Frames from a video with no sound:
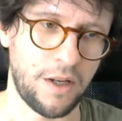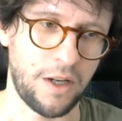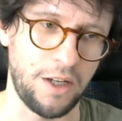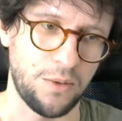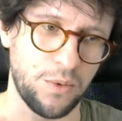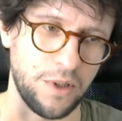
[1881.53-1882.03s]

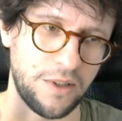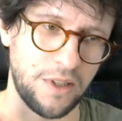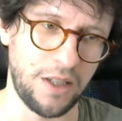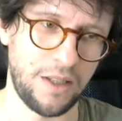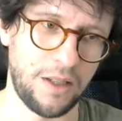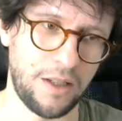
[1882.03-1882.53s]
And it will
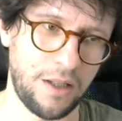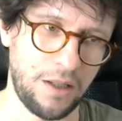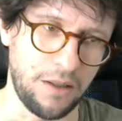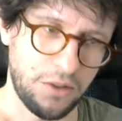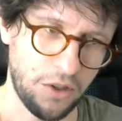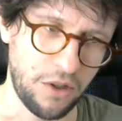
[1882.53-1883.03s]

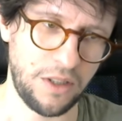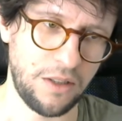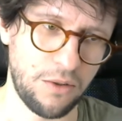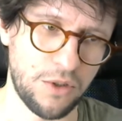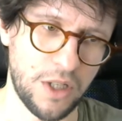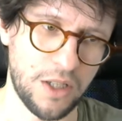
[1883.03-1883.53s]
turn it
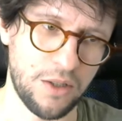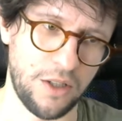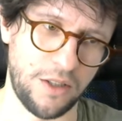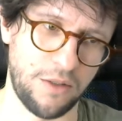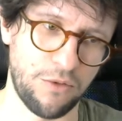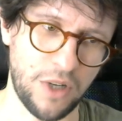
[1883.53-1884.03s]
into JSON
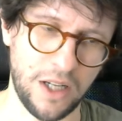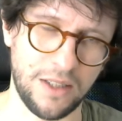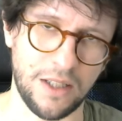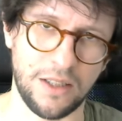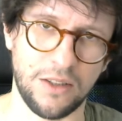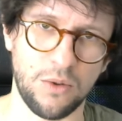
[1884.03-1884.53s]
and then
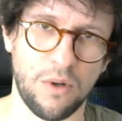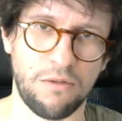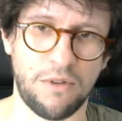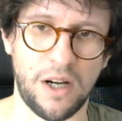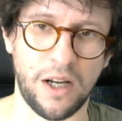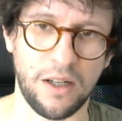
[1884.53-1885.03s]
write that into a
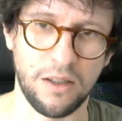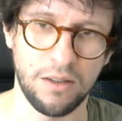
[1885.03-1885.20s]
file